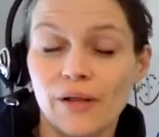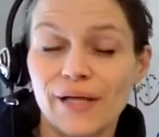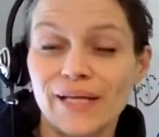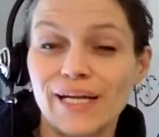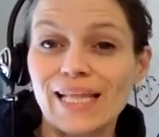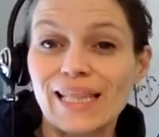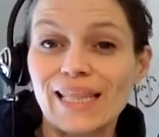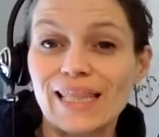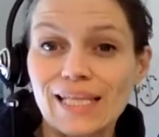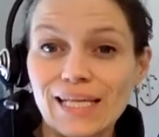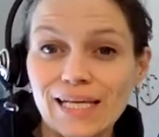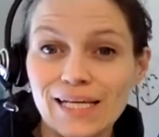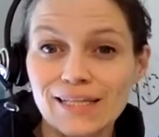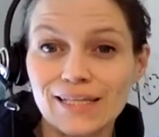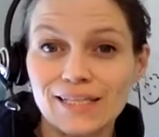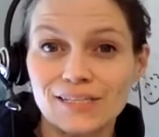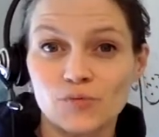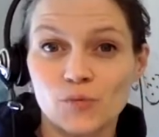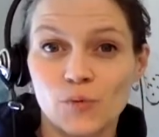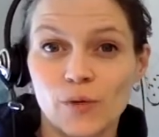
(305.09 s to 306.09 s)
And I think
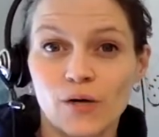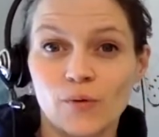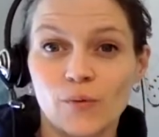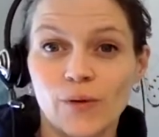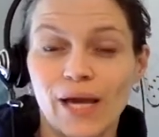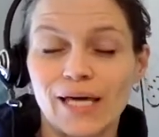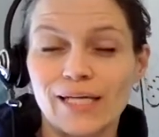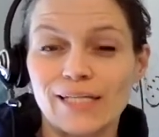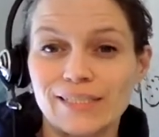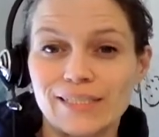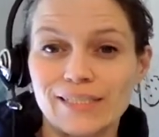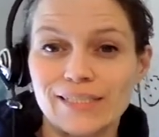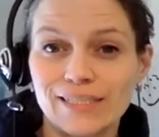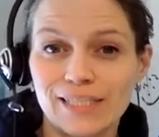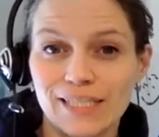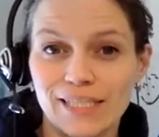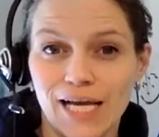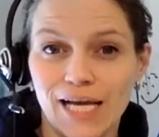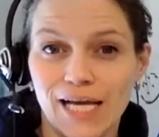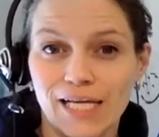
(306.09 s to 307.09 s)
that's where we had a
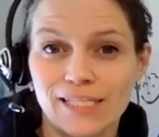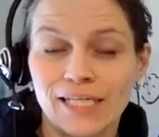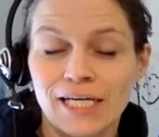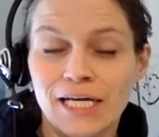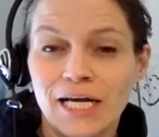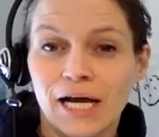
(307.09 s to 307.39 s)
disconnect,